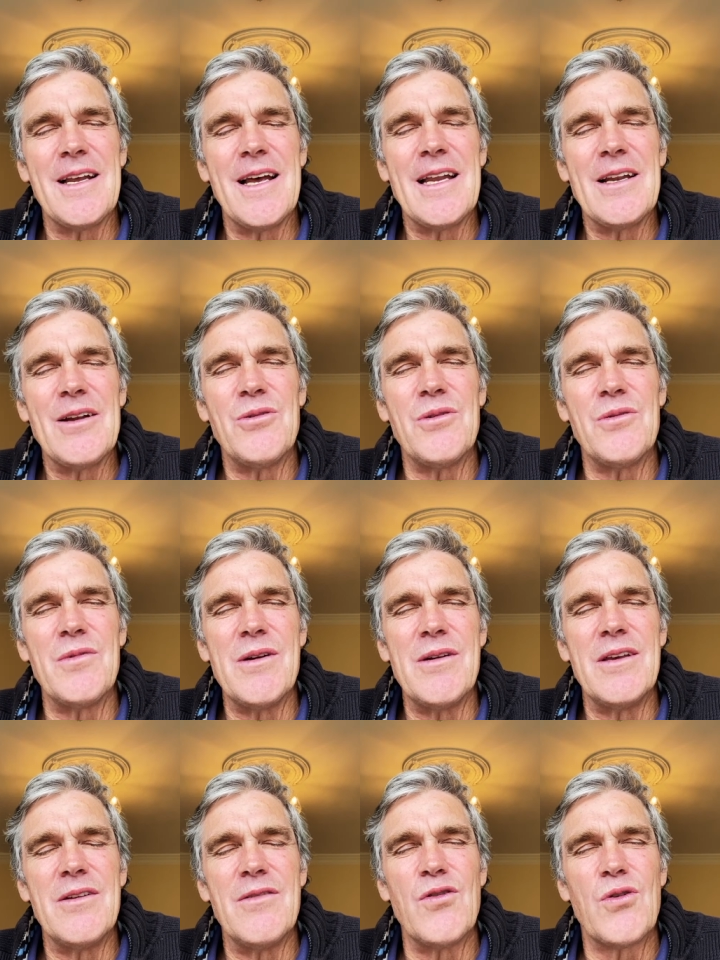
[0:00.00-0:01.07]
And Lord, we,
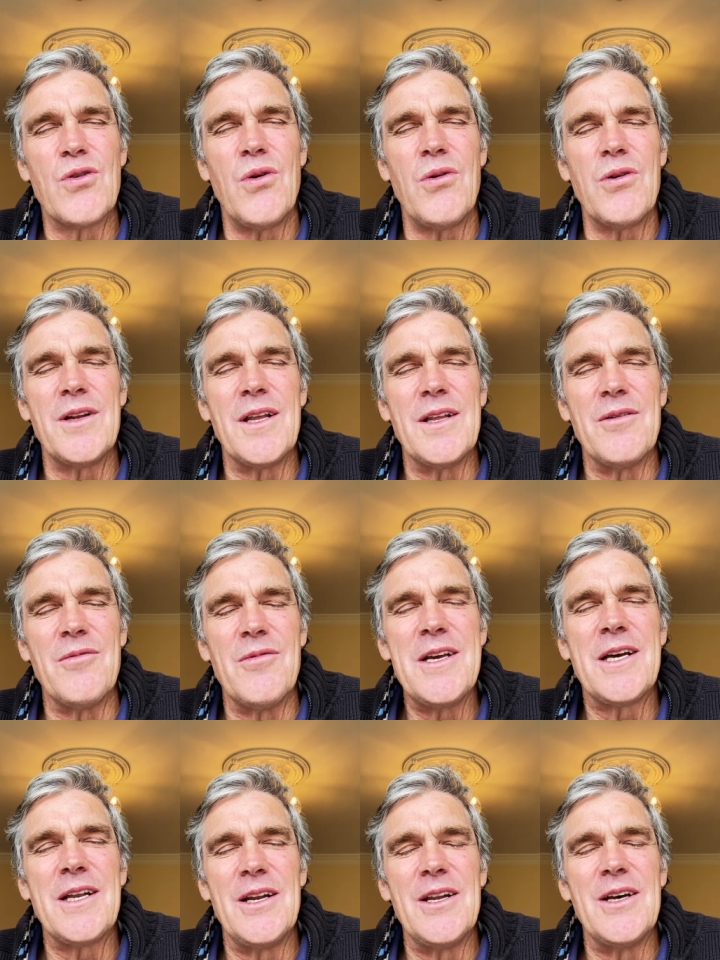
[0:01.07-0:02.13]
you've recorded it that we
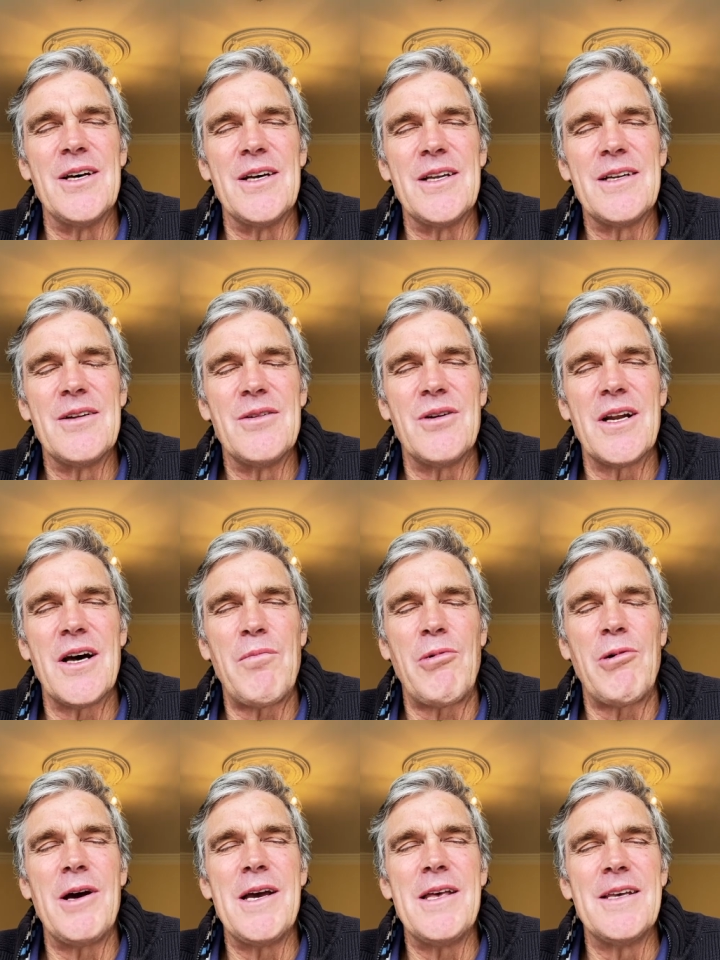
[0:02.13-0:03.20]
can learn. Lord, I
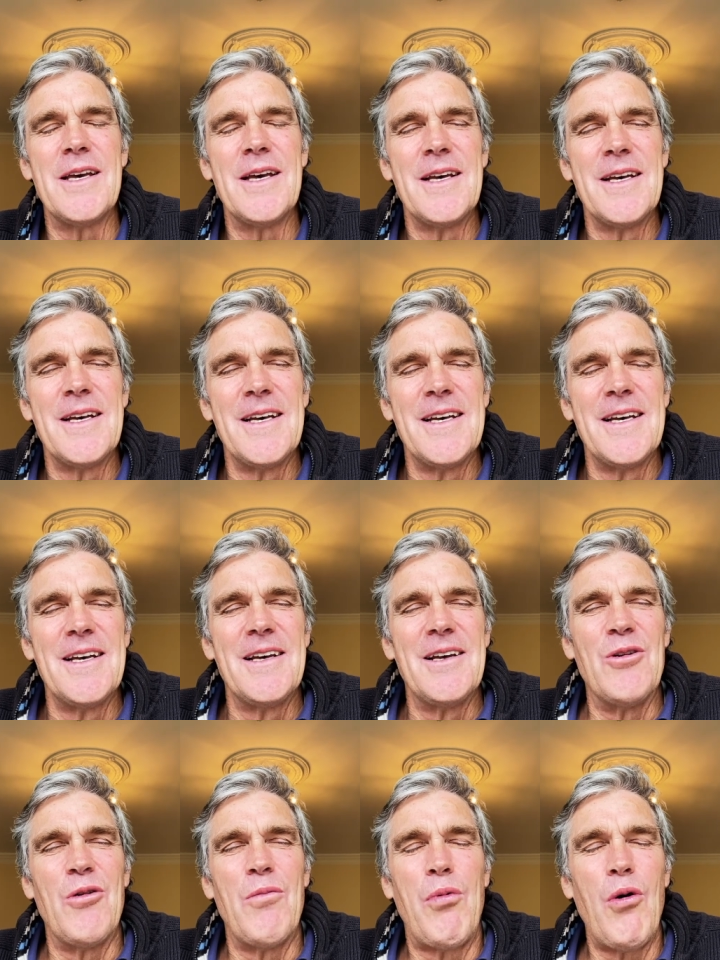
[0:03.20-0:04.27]
pray,
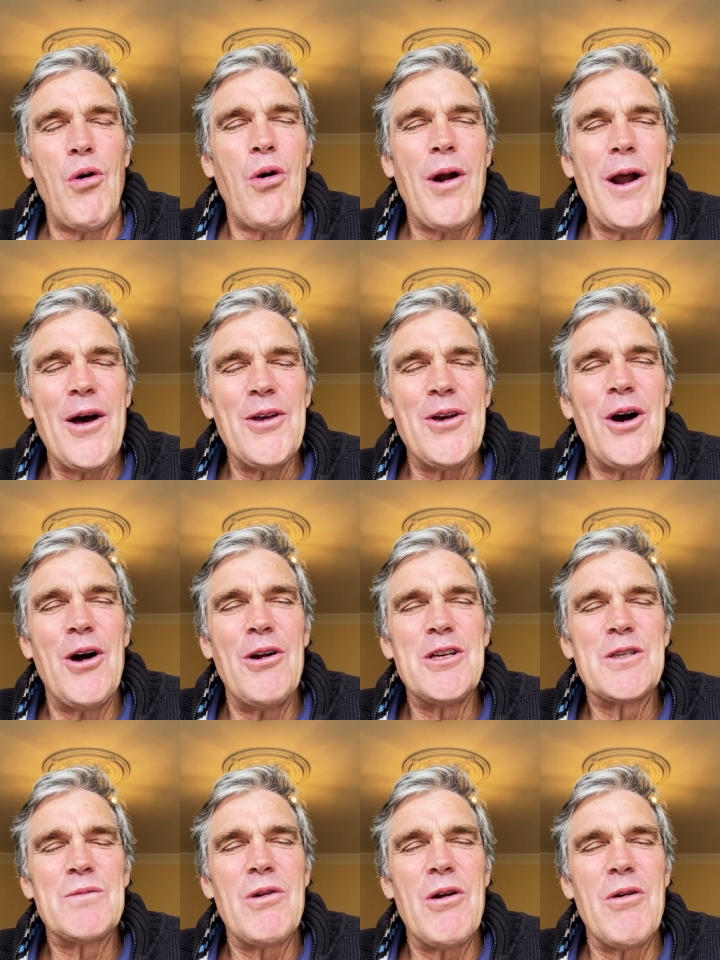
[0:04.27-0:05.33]
Lord, pour out your Holy
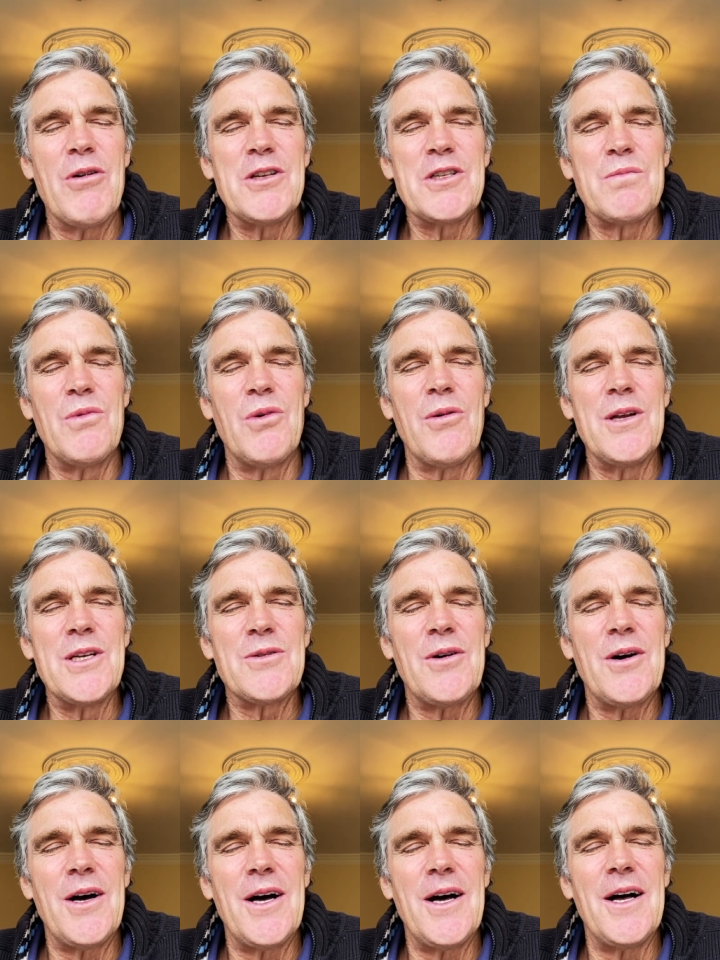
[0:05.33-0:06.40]
Spirit once more into
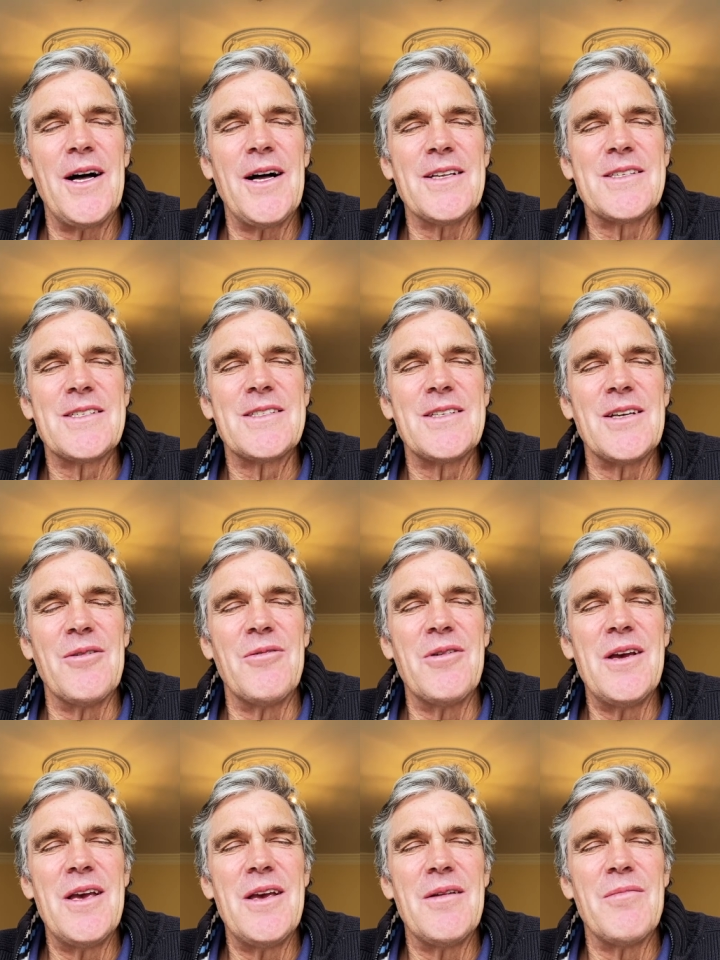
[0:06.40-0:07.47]
our hearts that
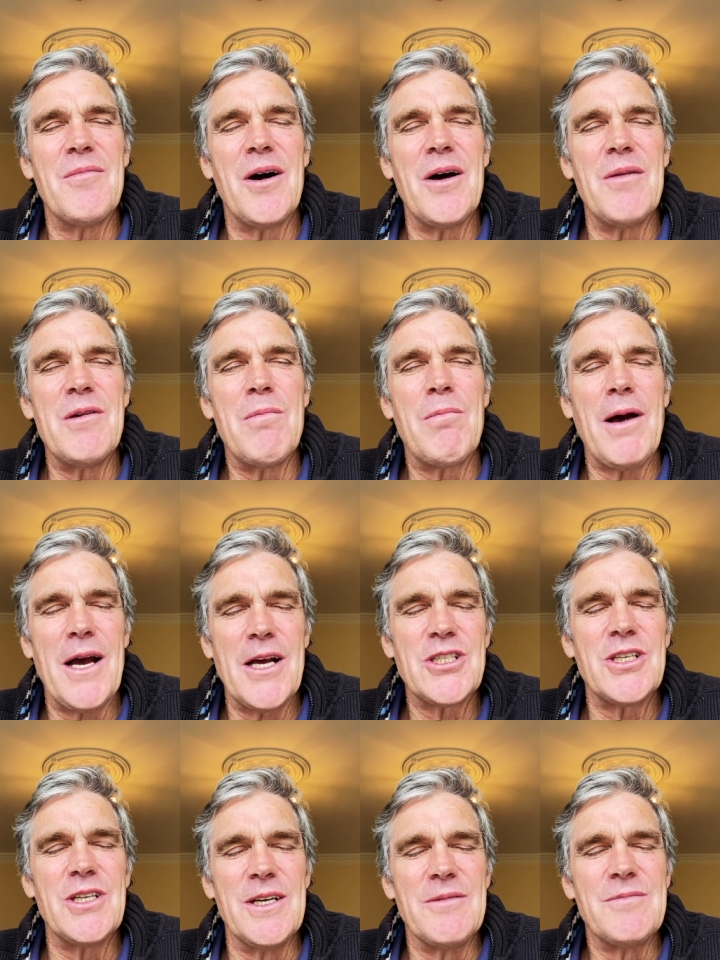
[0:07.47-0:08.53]
we might be
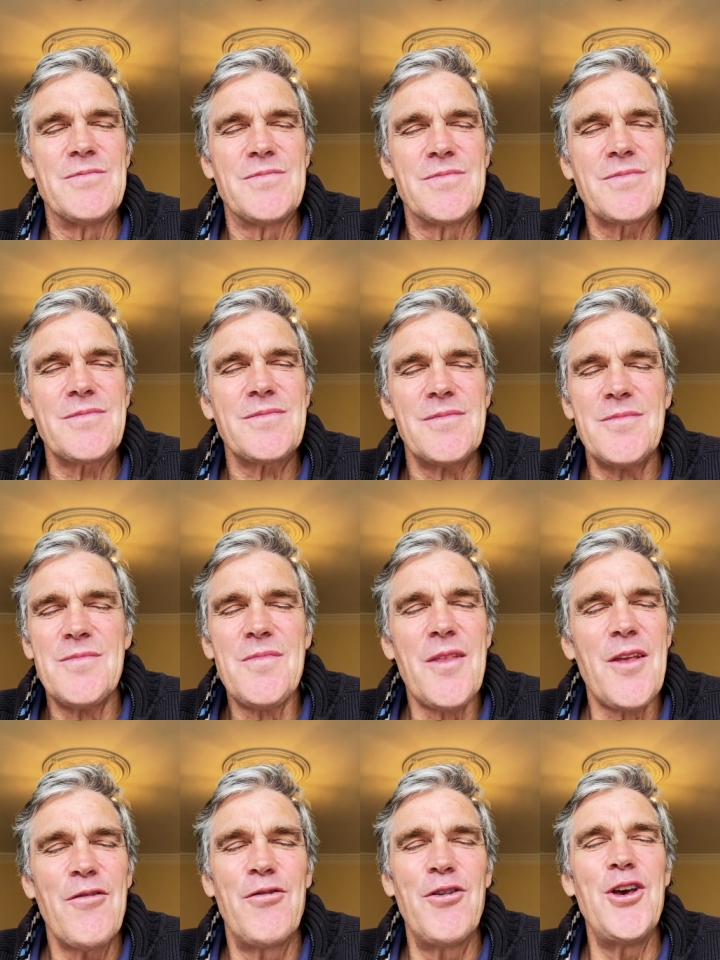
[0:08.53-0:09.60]
passionate
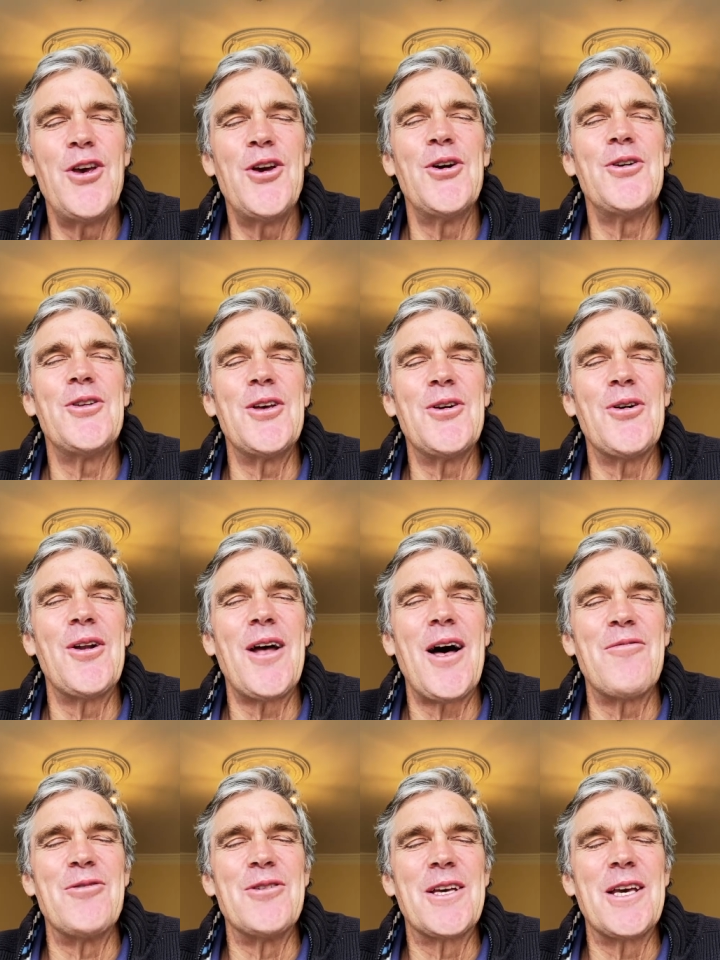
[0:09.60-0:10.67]
for you, that your love would